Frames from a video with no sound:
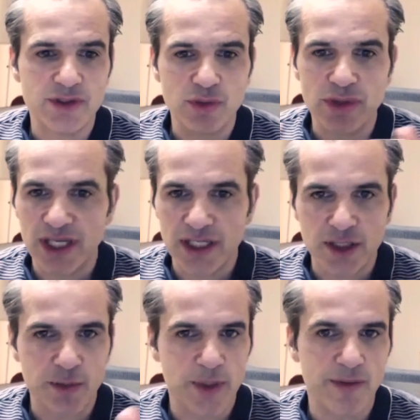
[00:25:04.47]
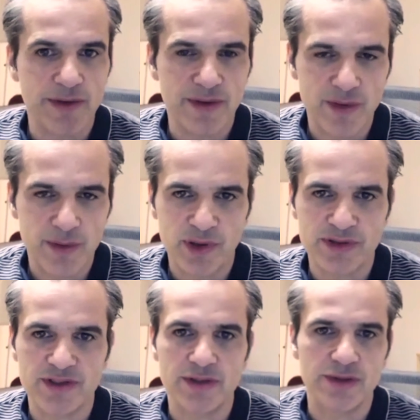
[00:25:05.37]
you can query the
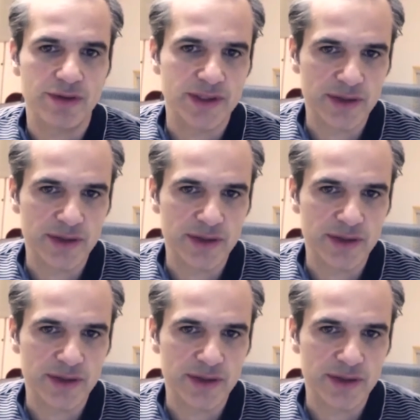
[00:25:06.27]
repository.